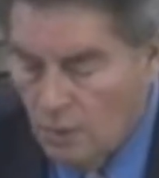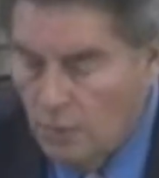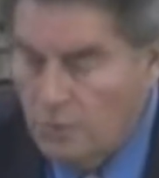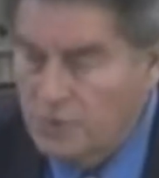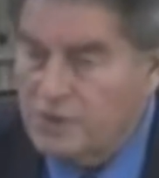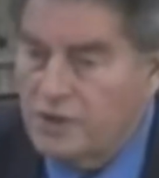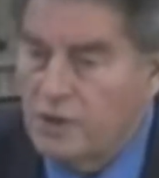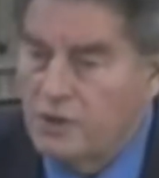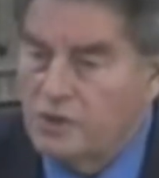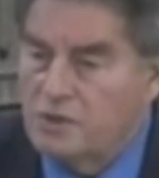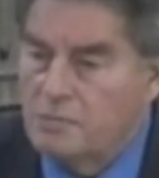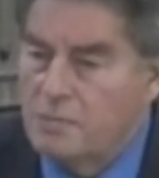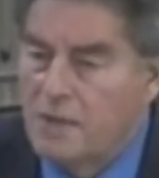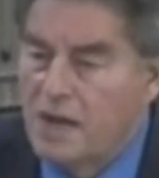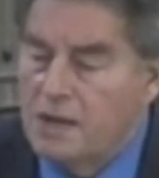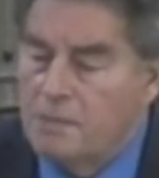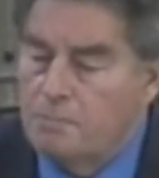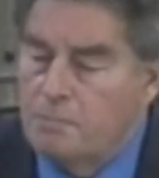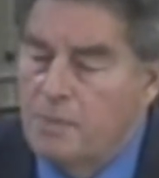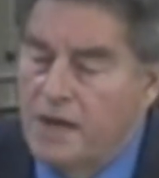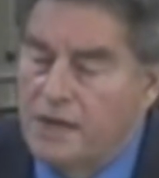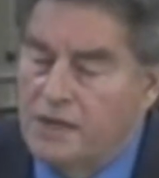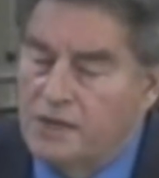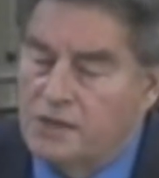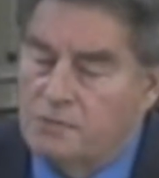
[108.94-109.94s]
Also, to
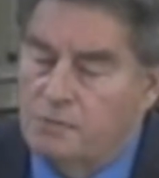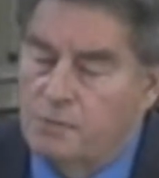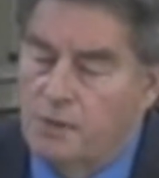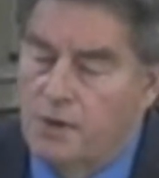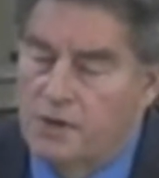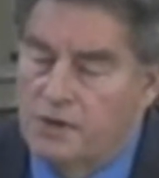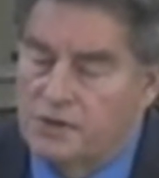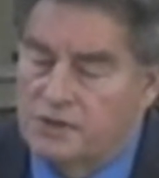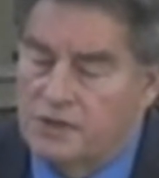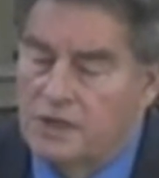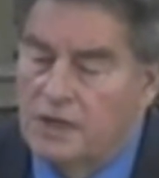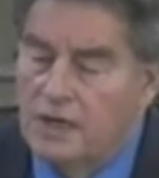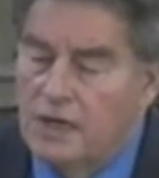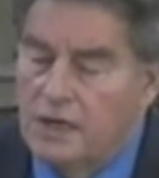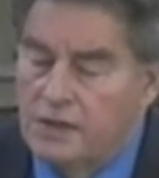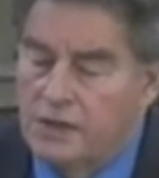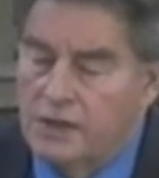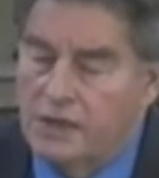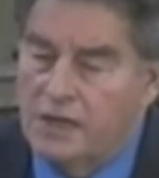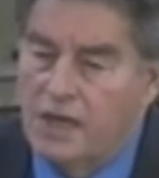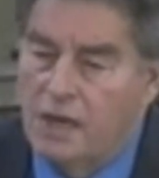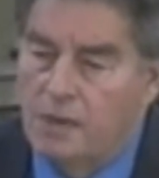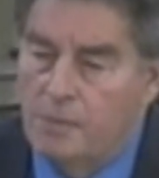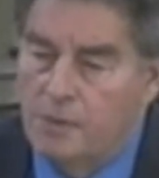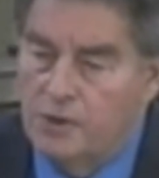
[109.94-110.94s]
make matters worse,
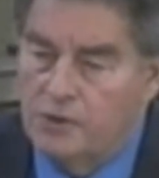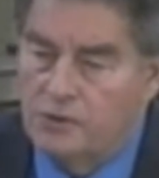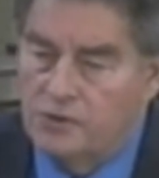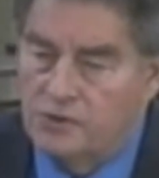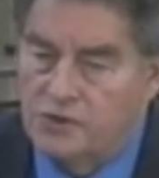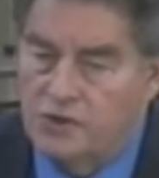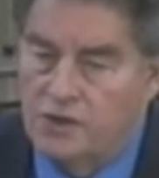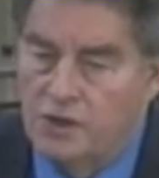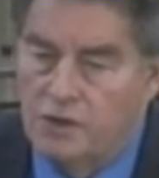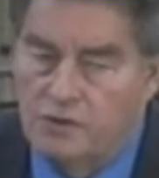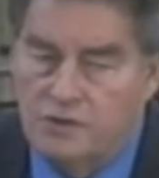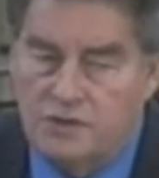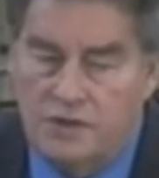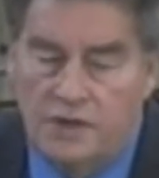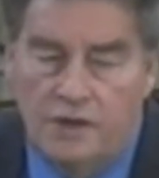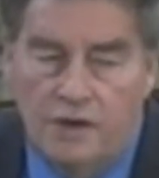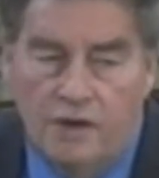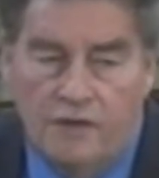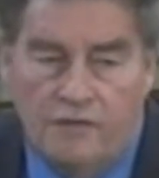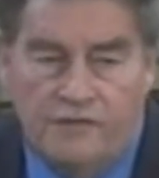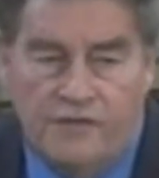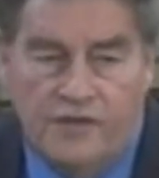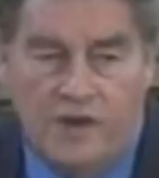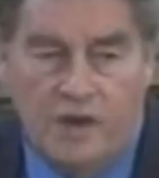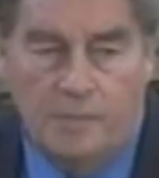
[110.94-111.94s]
the chemicals used are
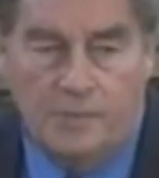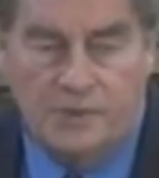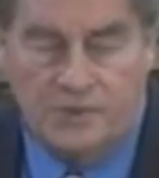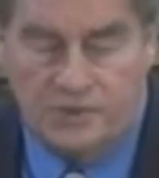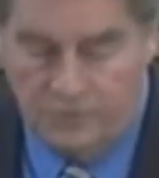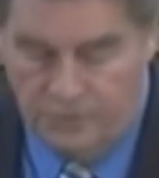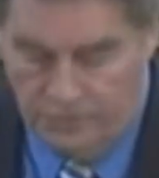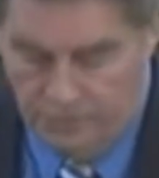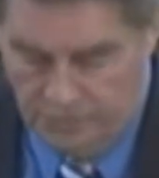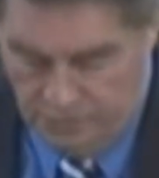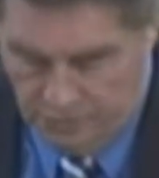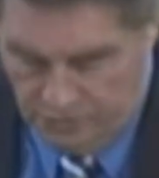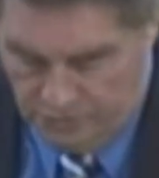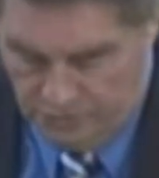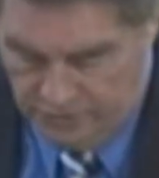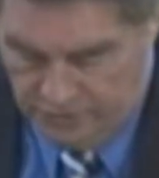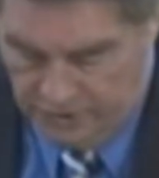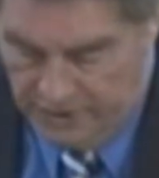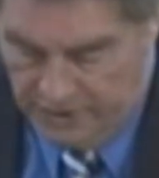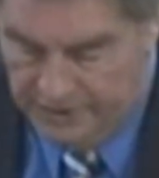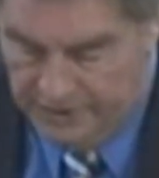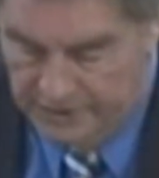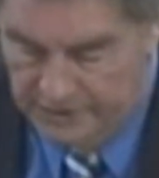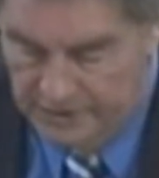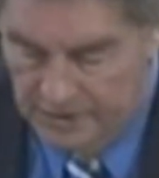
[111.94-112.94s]
not pharmaceutical
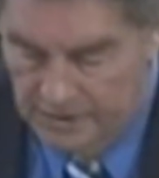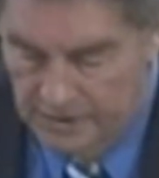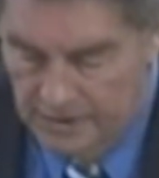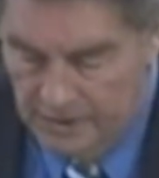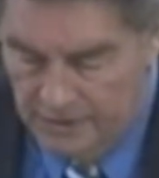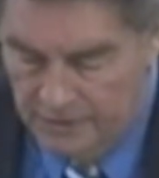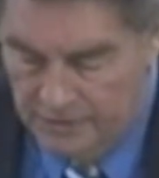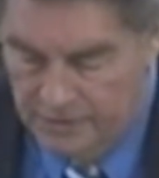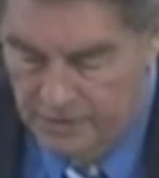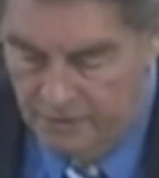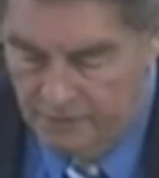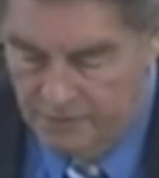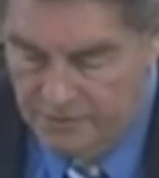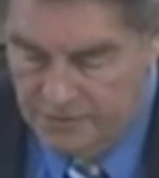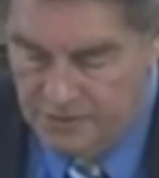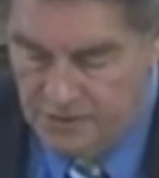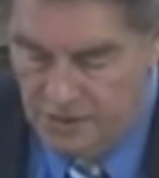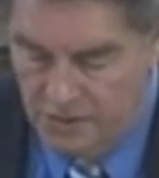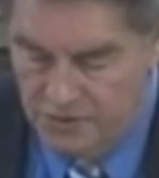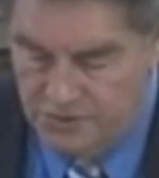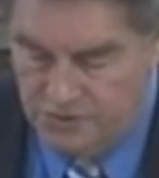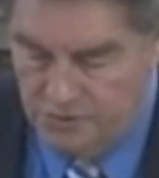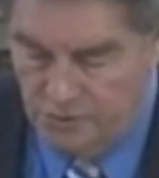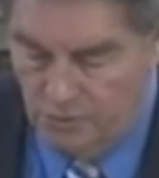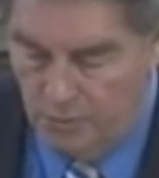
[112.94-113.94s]
grade. They're
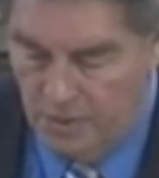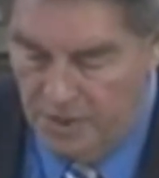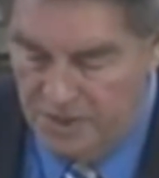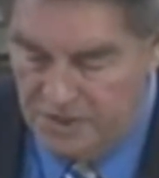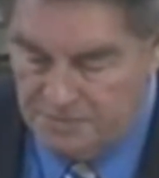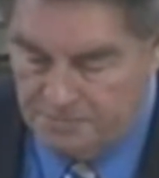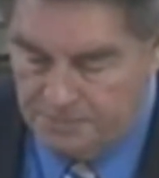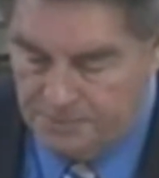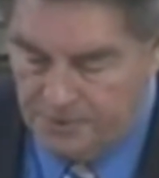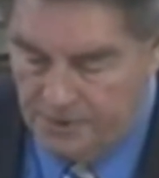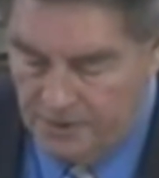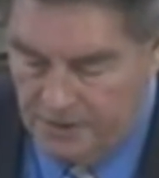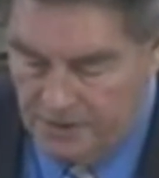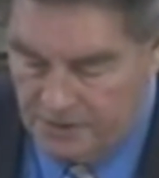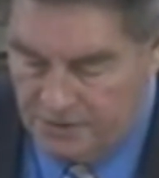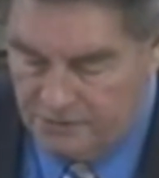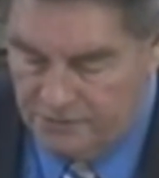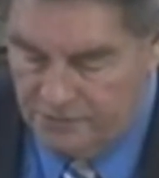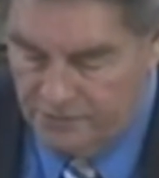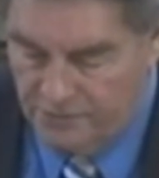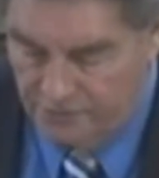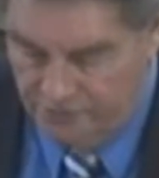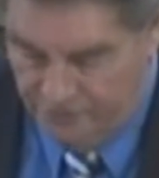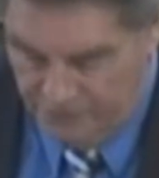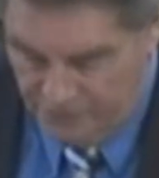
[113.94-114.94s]
industrial waste products
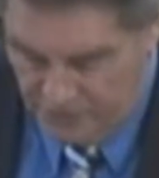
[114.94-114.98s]
from